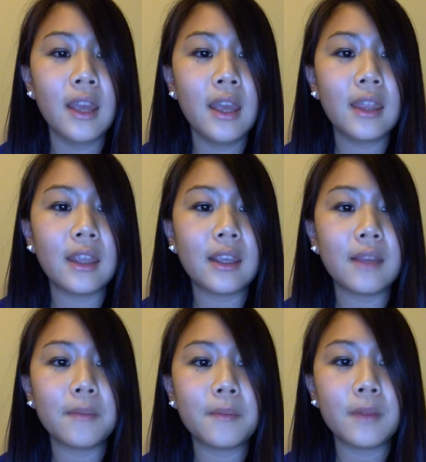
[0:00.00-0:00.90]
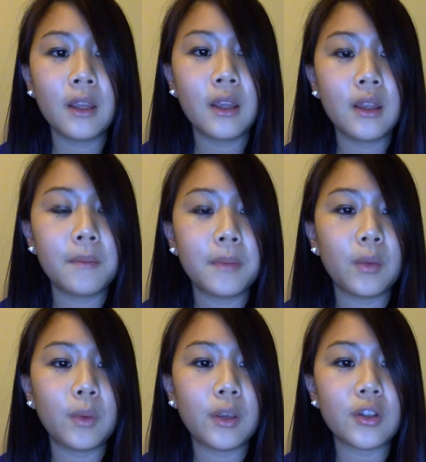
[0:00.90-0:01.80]
they can be
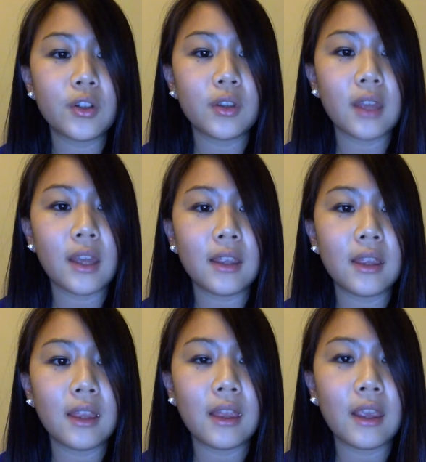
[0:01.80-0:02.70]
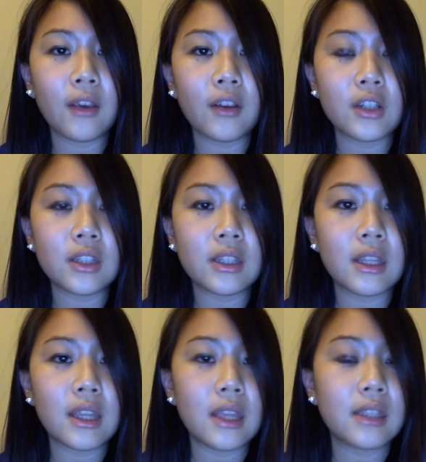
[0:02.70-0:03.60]
reassured that they are just
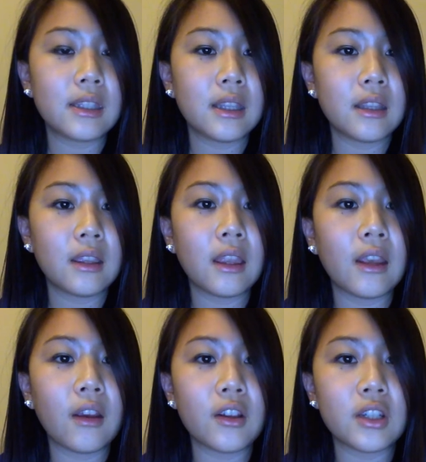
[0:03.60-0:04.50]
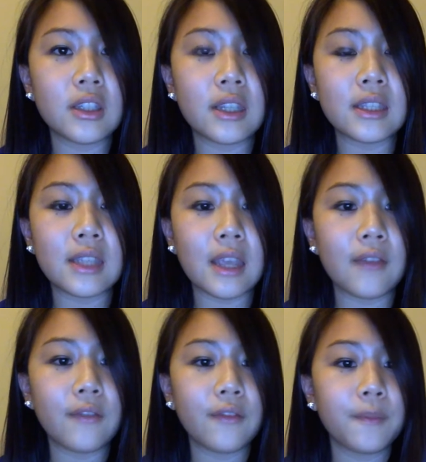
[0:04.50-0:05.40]
as
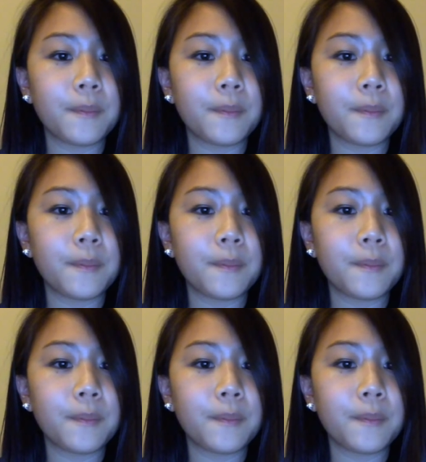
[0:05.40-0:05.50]
safe.